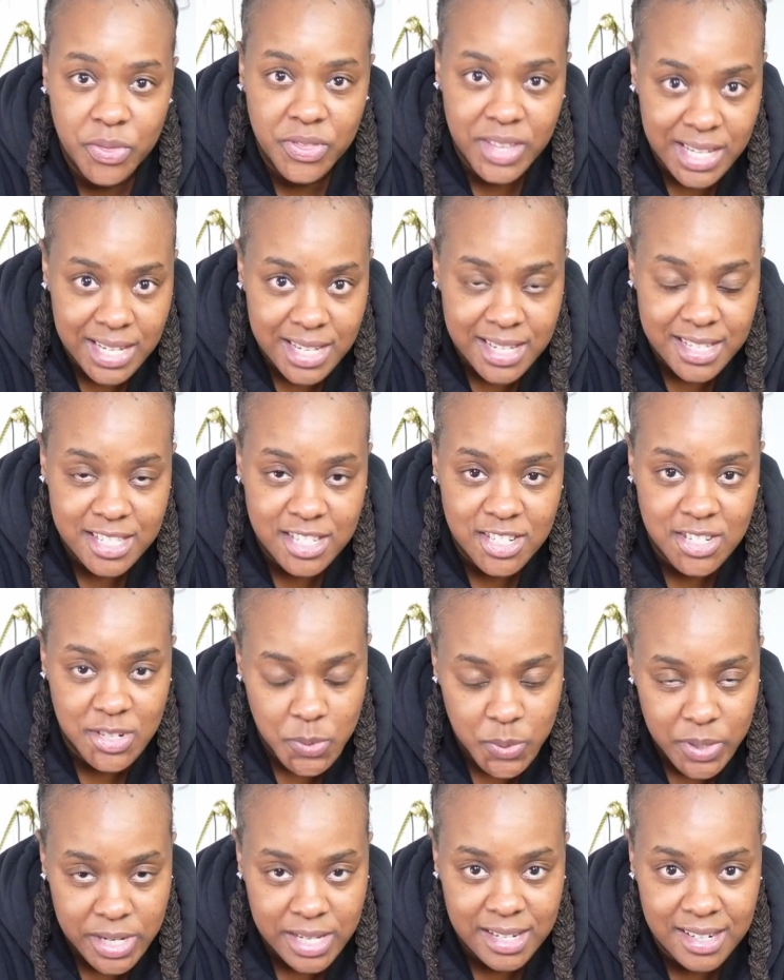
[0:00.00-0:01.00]
think it's
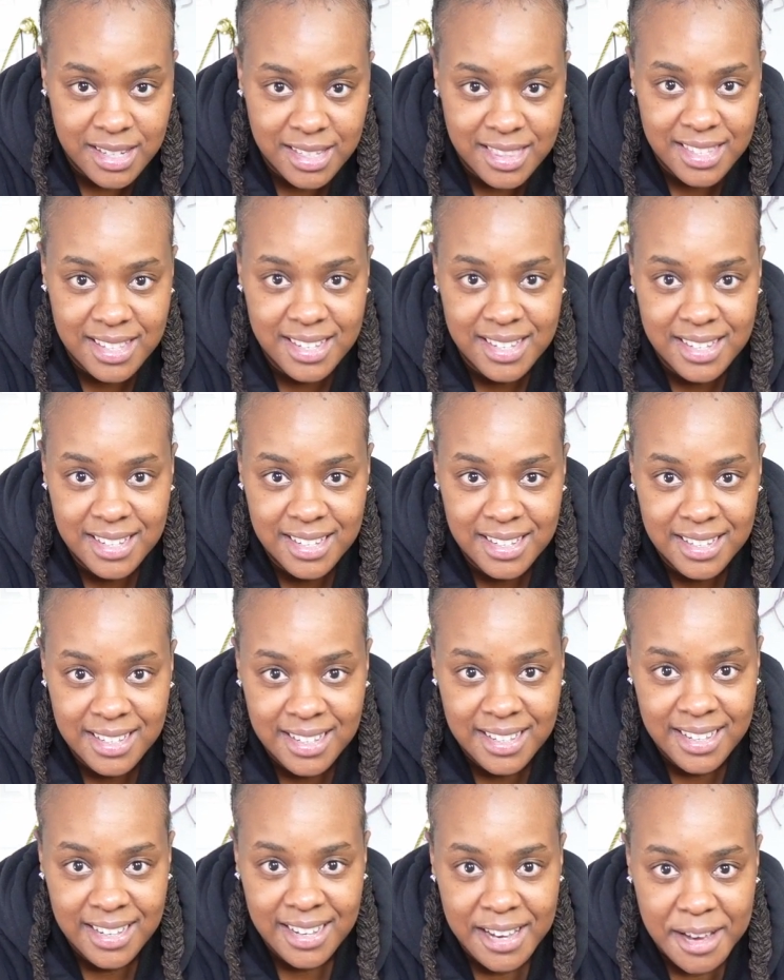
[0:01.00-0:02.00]
doing anything,
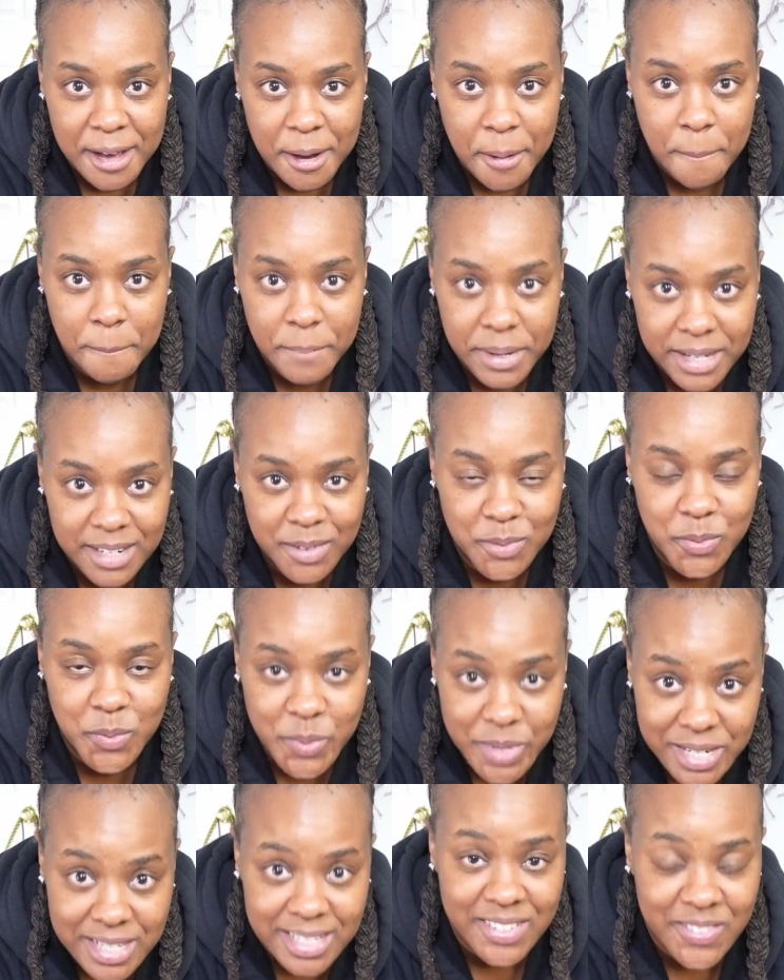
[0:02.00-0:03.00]
but it
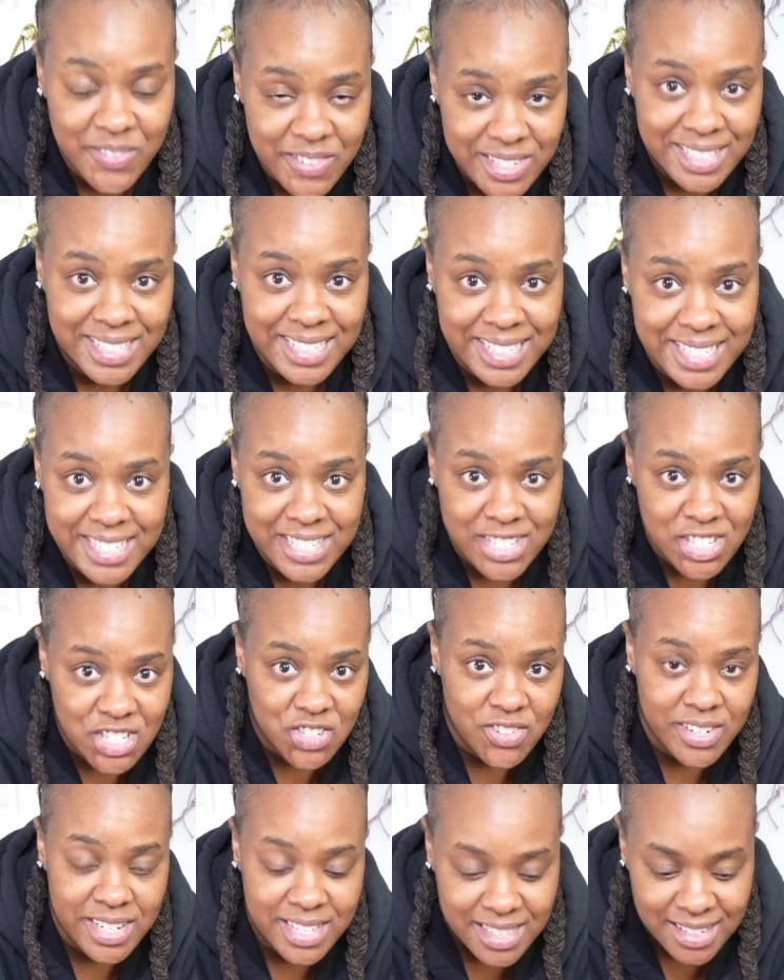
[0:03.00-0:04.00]
really, really is
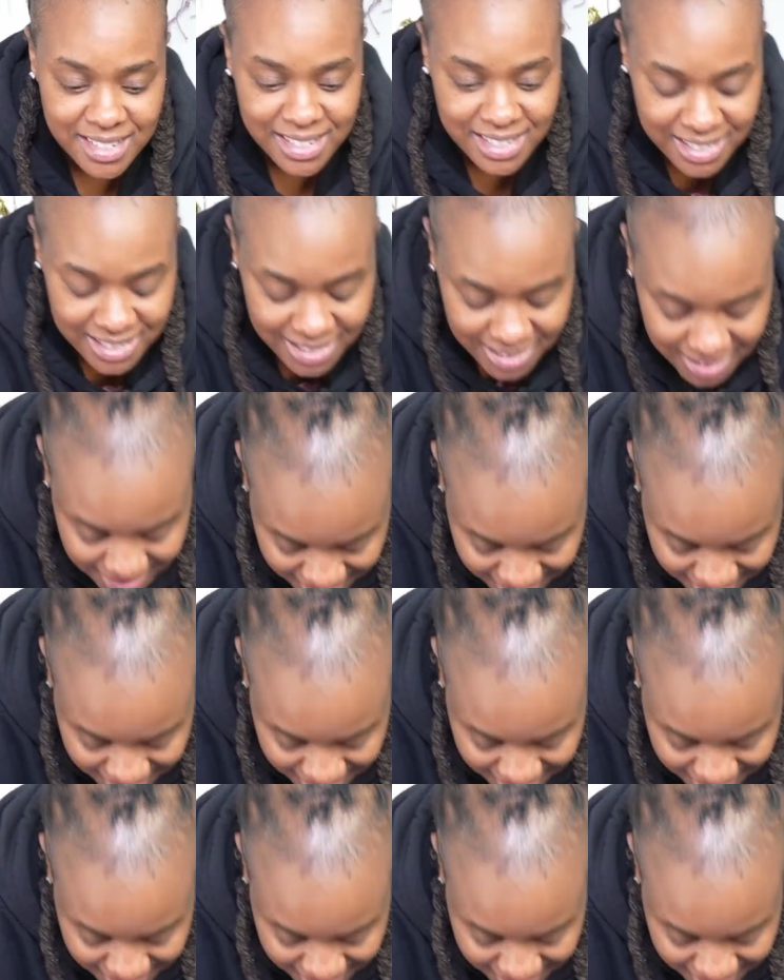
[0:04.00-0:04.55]
strengthening